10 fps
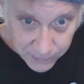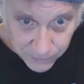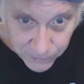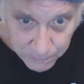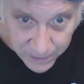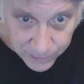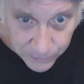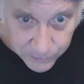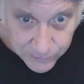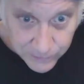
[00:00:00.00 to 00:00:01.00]
heads of
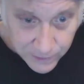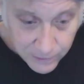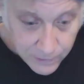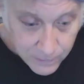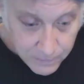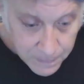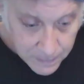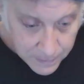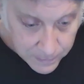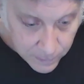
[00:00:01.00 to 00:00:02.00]
spinners,
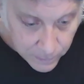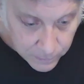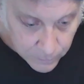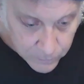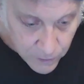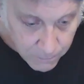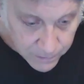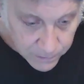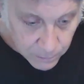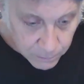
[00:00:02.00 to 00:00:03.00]
you know, the
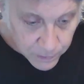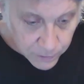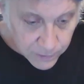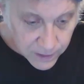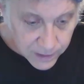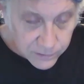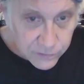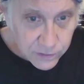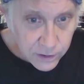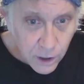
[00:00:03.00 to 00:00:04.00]
Trumpy to
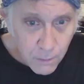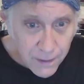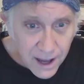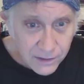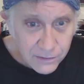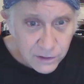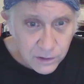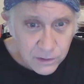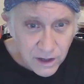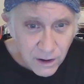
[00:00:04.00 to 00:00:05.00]
Putinese, that go
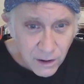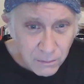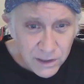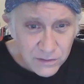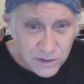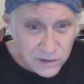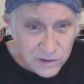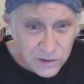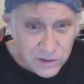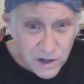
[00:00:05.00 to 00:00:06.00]
back to the
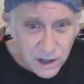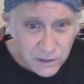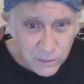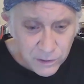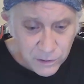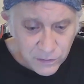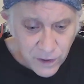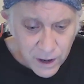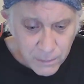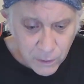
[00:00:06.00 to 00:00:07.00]
terribly
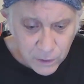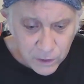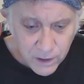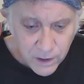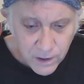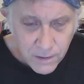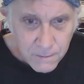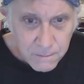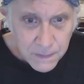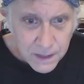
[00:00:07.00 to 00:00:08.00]
disingenuous framework
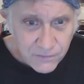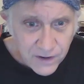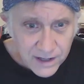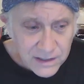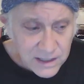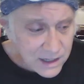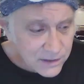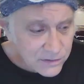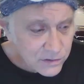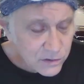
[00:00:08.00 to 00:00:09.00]
of
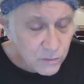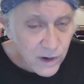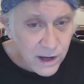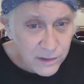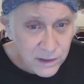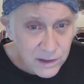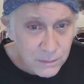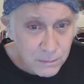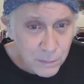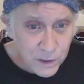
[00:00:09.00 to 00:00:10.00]
ideas that
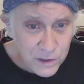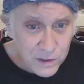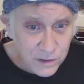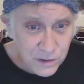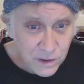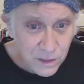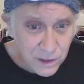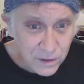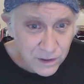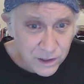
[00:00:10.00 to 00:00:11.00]
surrounded
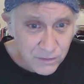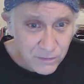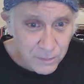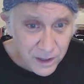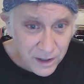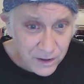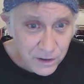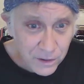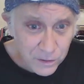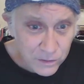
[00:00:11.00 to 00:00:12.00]
Bush's theory of
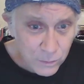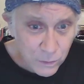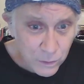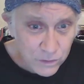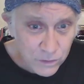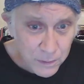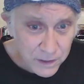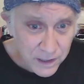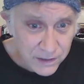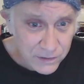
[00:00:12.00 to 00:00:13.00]
America as the
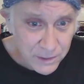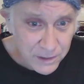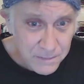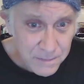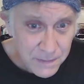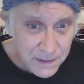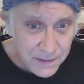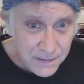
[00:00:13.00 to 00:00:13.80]
world's policeman.